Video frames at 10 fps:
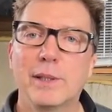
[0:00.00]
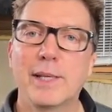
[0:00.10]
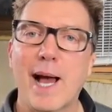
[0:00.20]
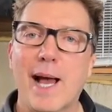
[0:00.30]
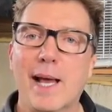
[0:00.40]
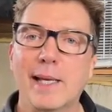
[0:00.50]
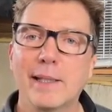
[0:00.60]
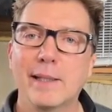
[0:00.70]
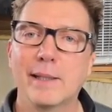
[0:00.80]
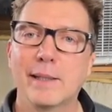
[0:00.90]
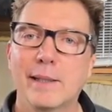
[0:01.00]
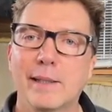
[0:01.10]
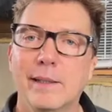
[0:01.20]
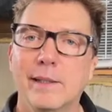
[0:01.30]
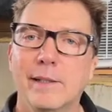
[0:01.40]
9,
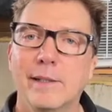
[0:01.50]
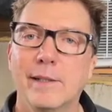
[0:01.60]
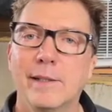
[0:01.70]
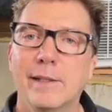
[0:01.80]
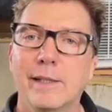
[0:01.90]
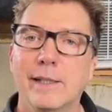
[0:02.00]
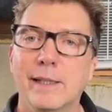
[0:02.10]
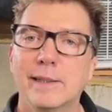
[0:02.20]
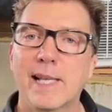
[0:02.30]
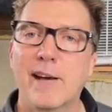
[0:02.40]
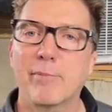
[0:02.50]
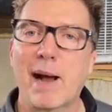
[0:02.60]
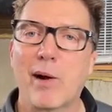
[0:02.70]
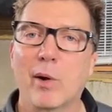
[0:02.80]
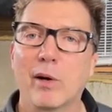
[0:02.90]
is half
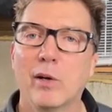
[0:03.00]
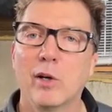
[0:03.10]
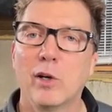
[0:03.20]
power.